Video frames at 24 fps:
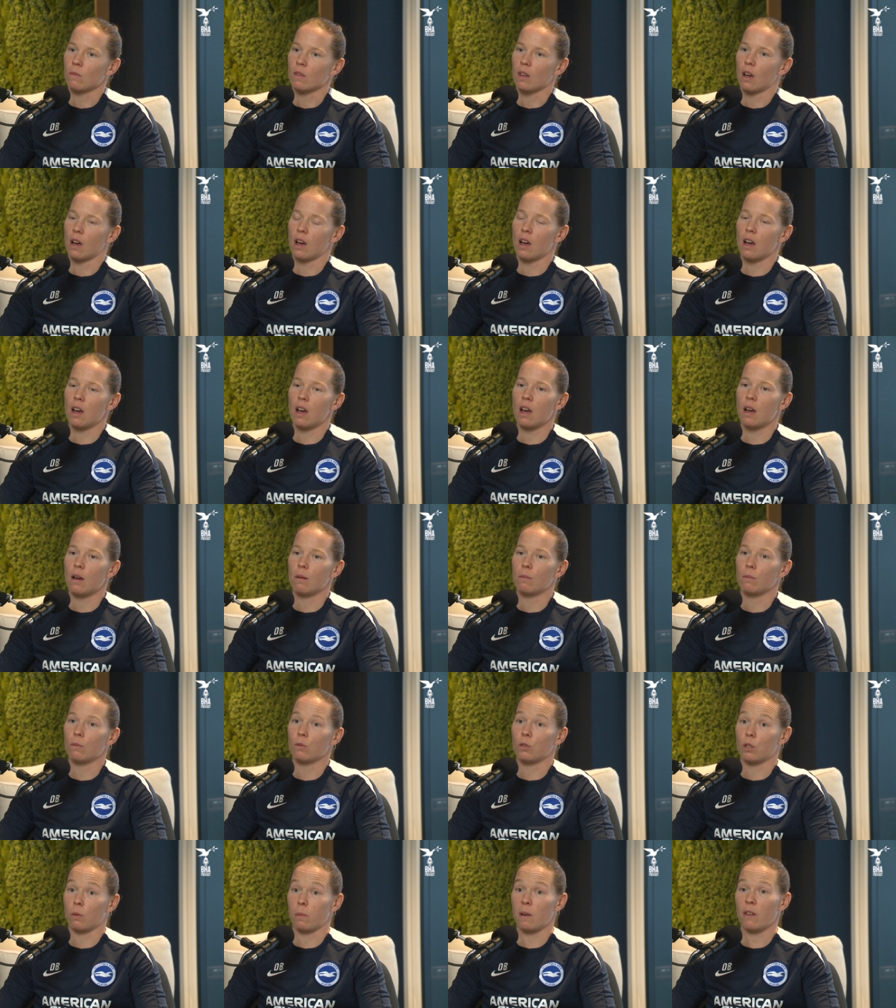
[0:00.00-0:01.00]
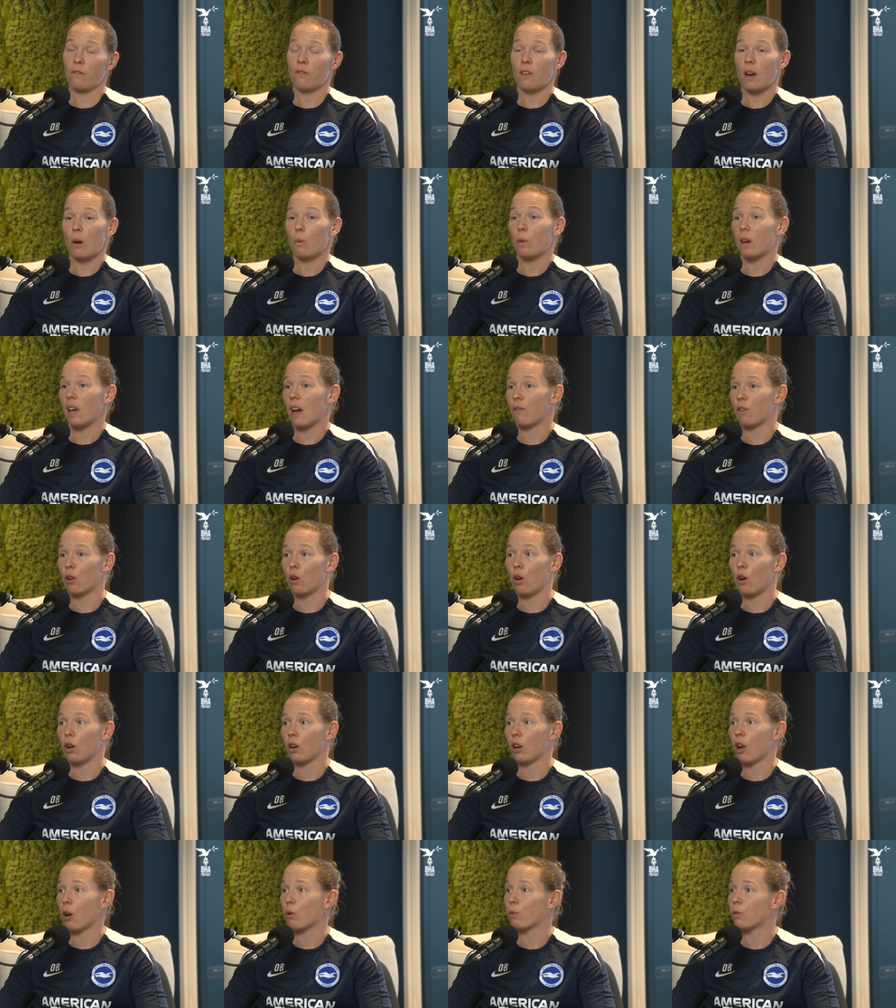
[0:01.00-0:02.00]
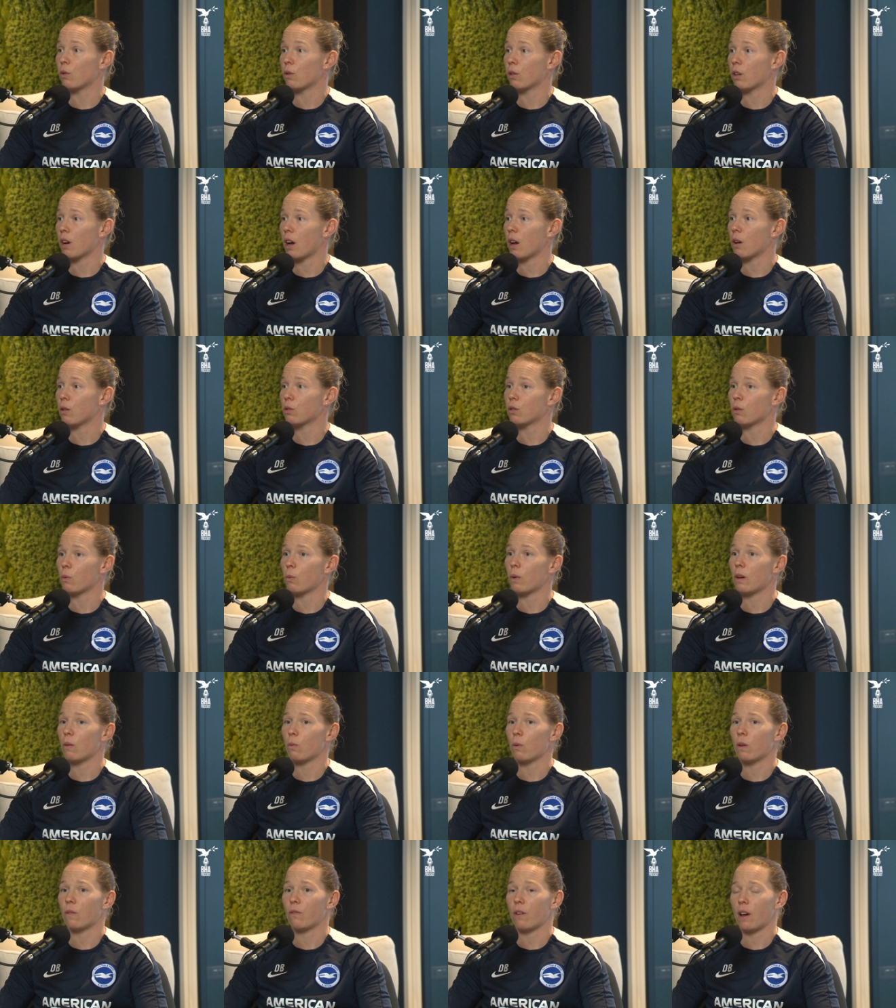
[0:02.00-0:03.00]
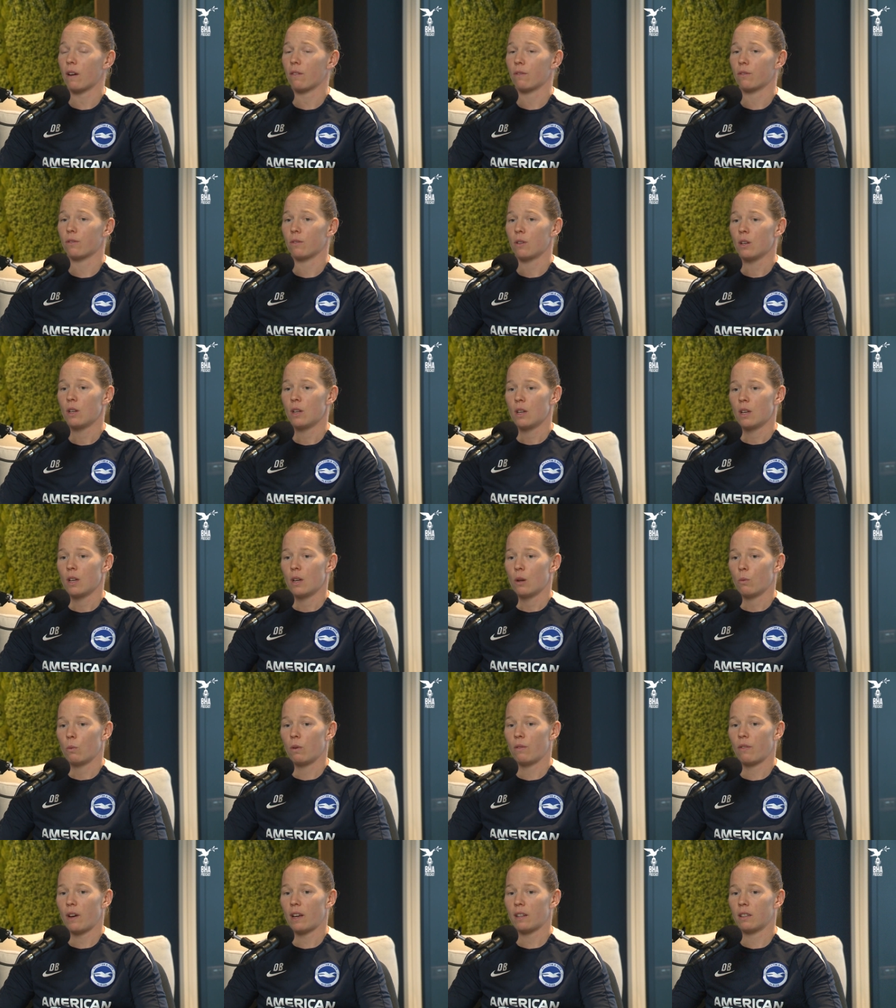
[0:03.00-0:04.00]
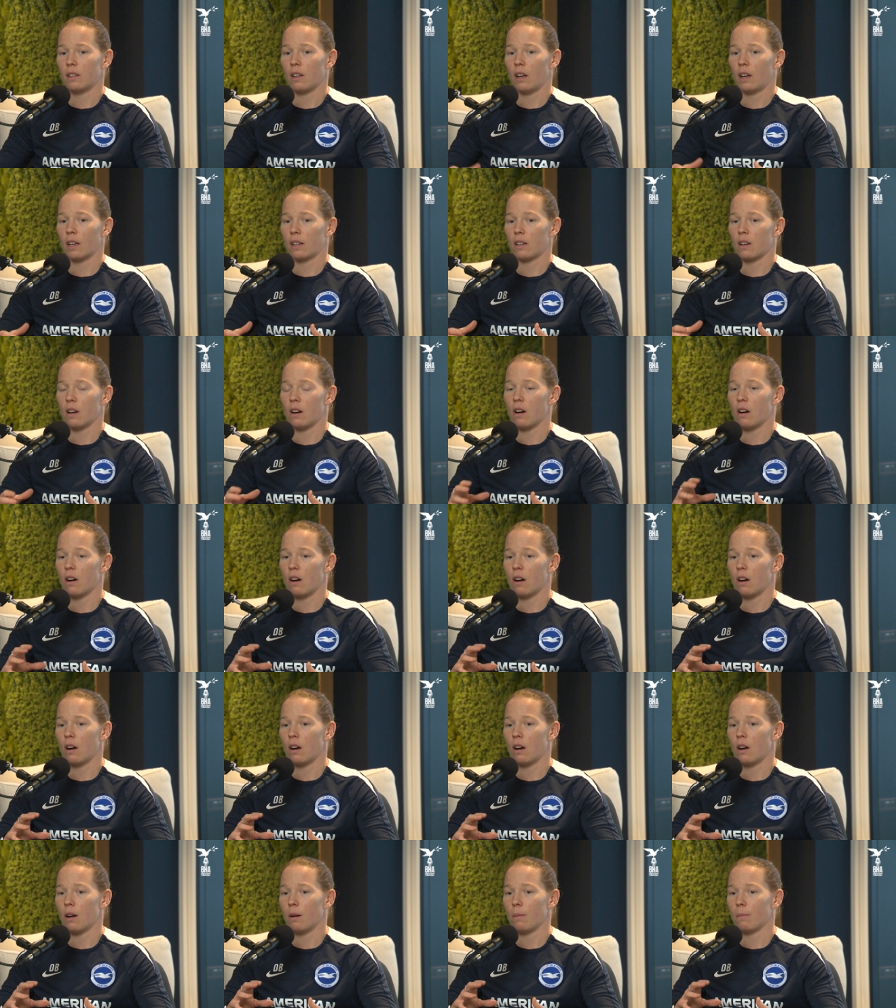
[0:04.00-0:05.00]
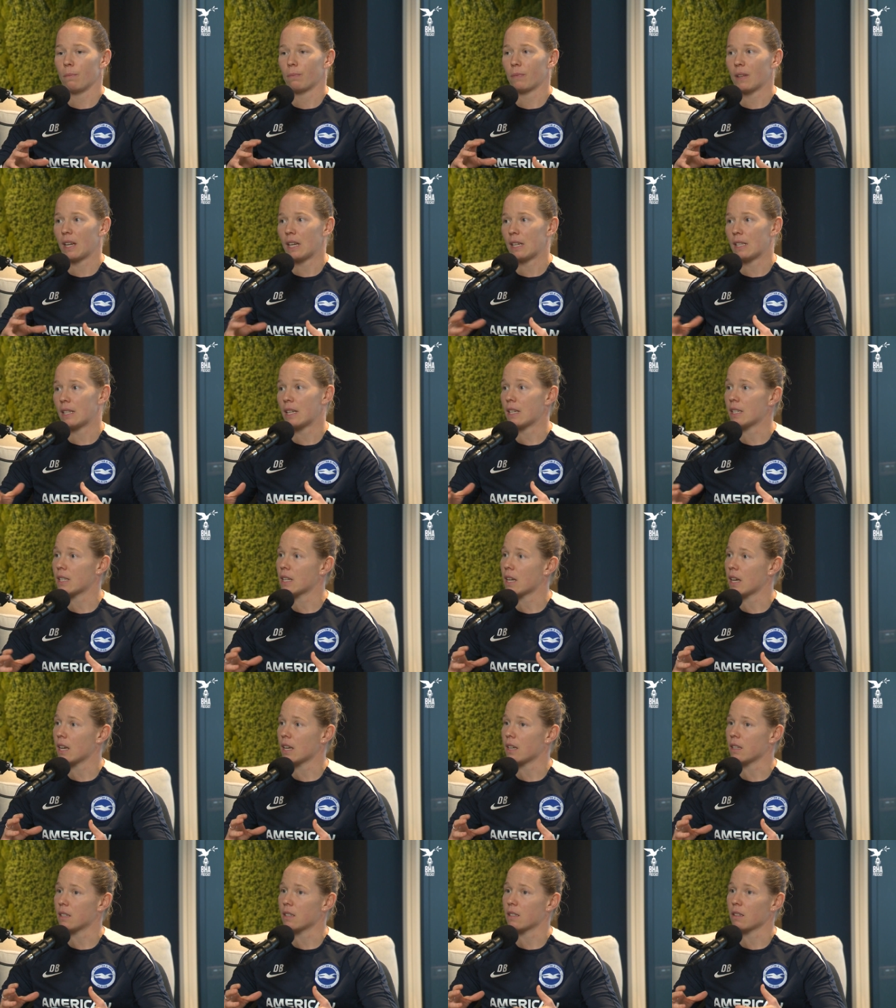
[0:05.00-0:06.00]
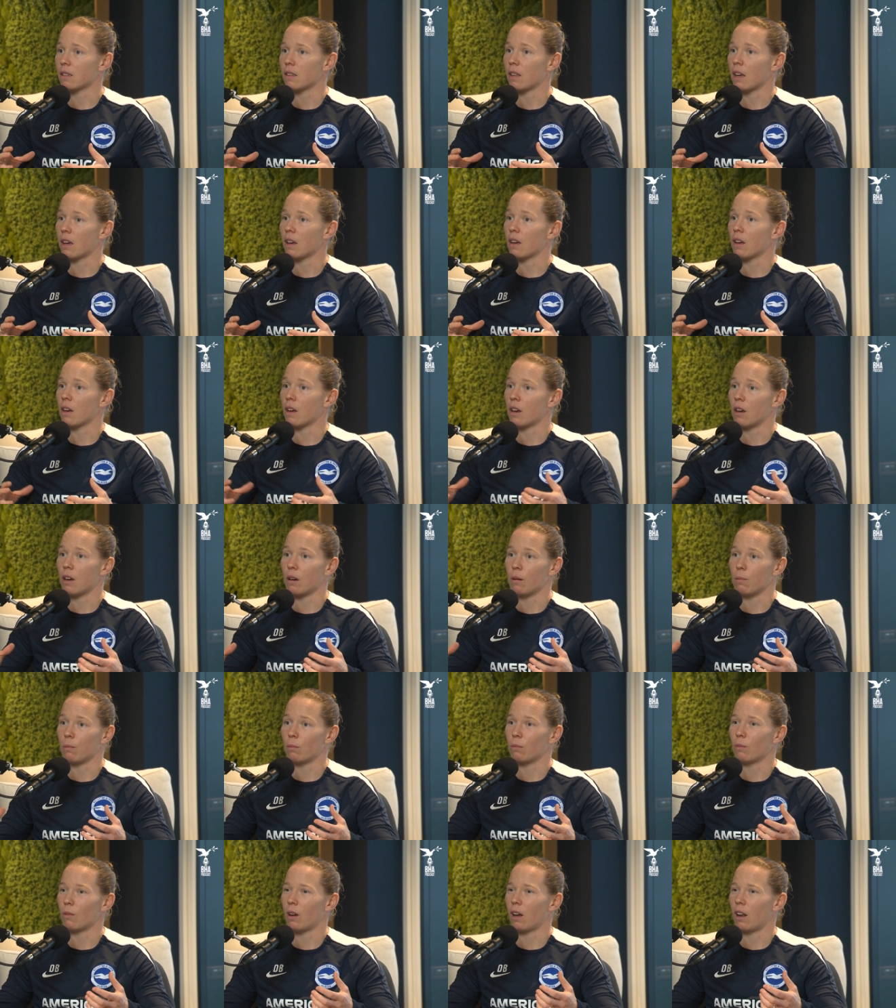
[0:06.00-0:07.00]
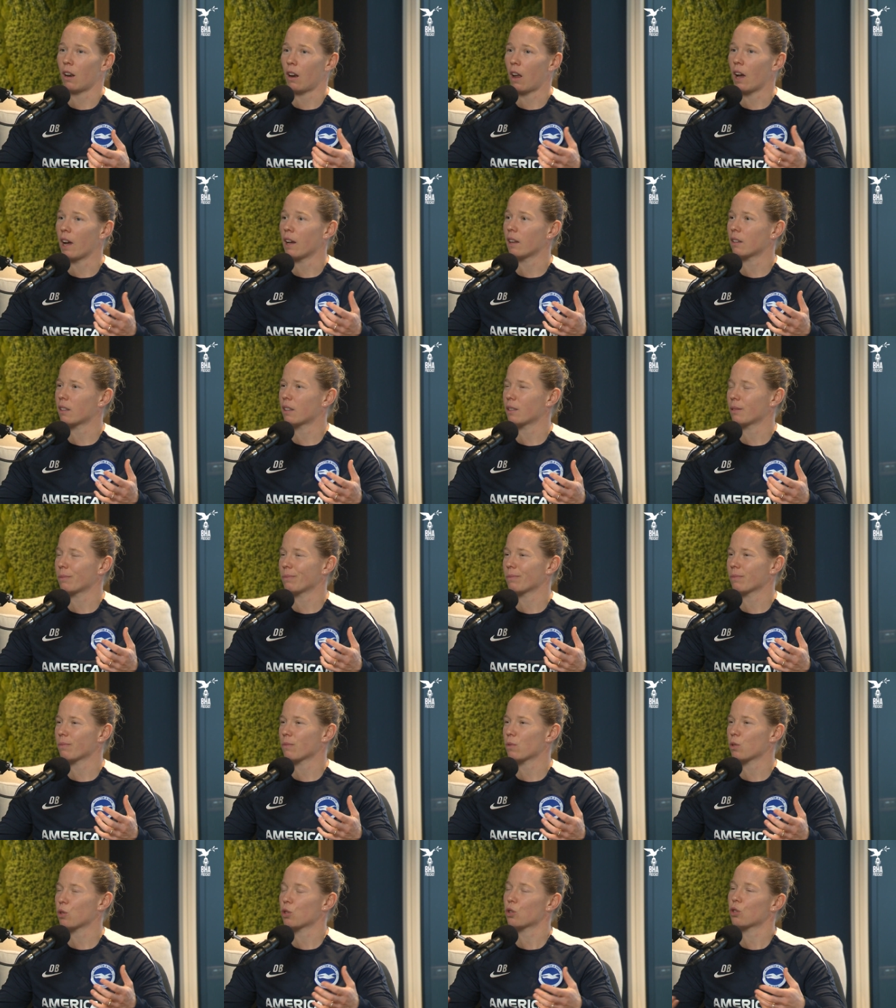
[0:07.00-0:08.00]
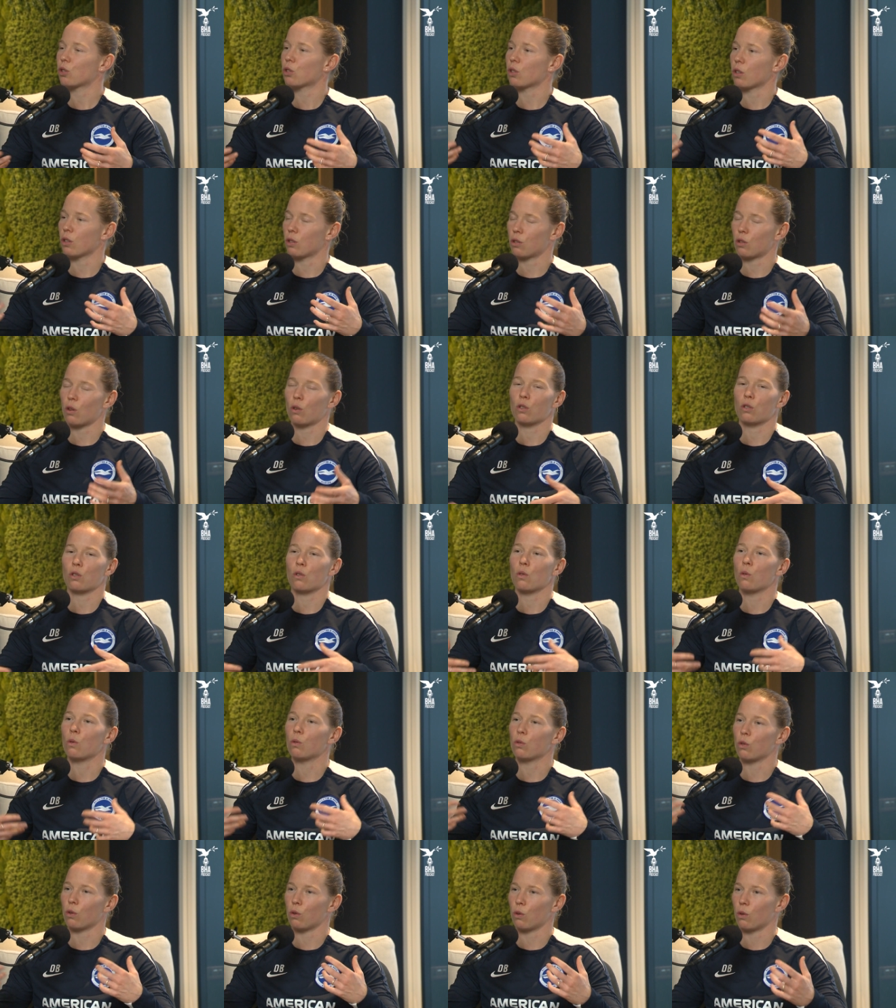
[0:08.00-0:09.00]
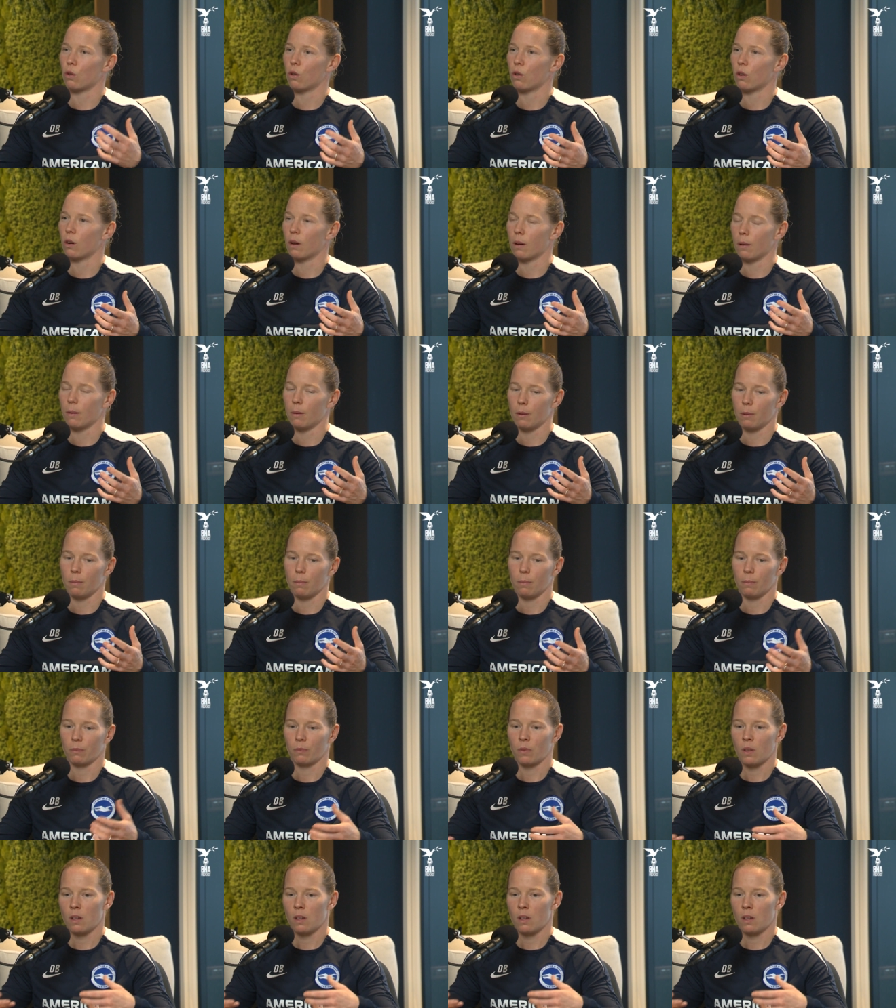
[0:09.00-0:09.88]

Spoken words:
To be fair, we have a lot of local girls. So we've had like our ETCs that are like soccer schools or